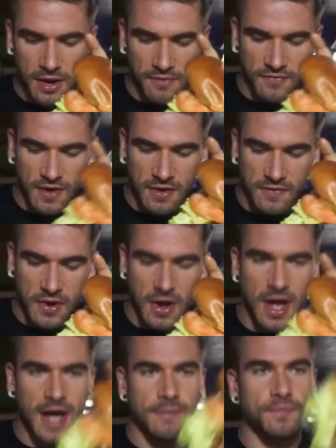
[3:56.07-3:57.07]
are very, very
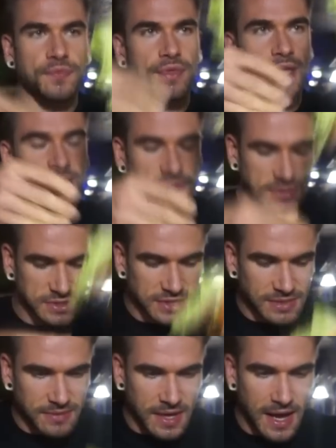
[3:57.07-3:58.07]
hot. Nice and
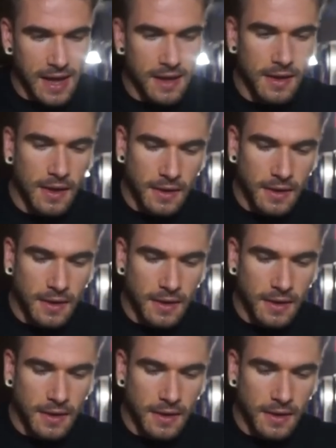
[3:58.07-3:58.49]
steaming hot.